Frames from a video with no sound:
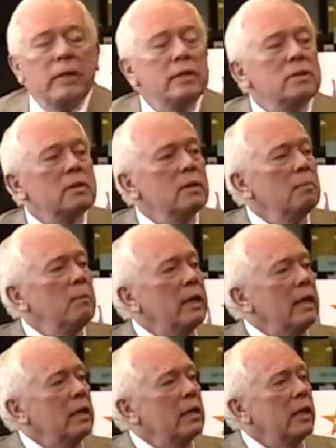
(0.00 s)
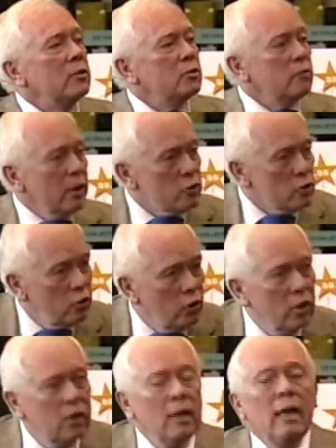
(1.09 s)
but it's but it, it's it's
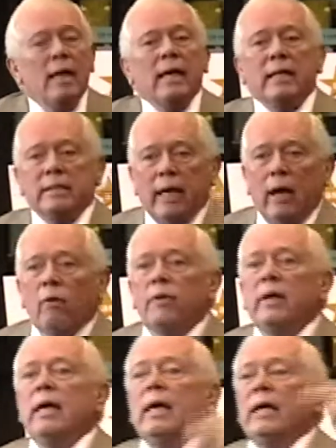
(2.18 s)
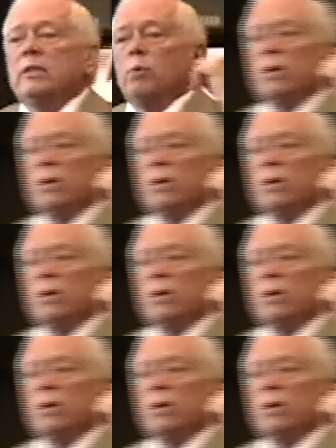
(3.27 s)
good, it's healthy, it's